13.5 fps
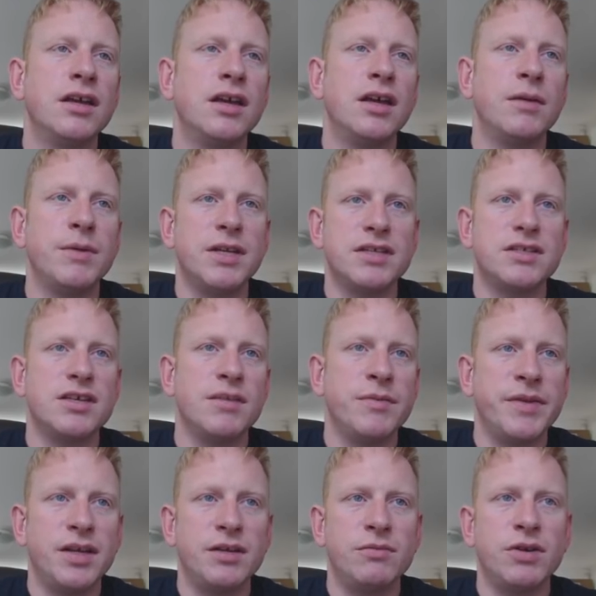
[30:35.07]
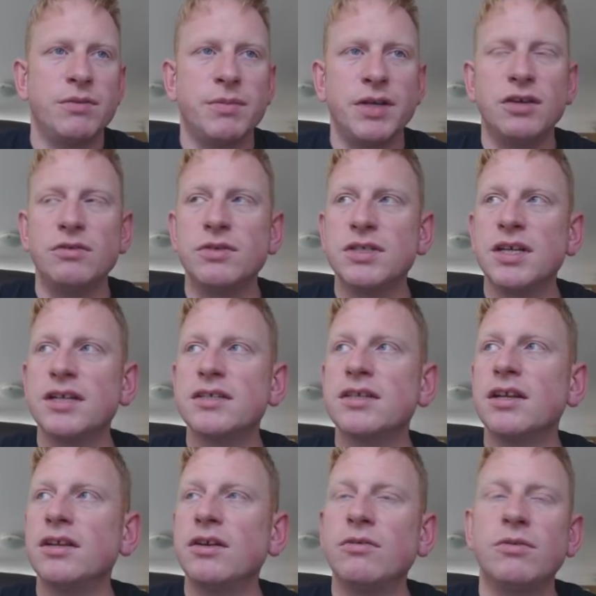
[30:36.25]
In the summer they want to be using it, so
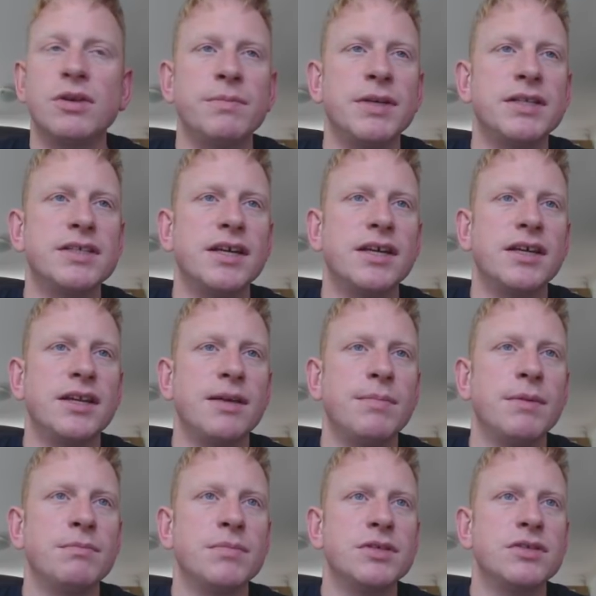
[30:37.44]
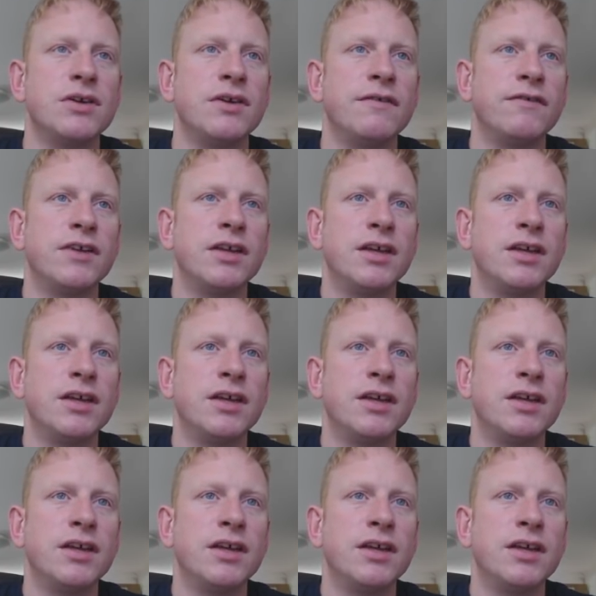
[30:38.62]
they don't want to be taking their bumpers off.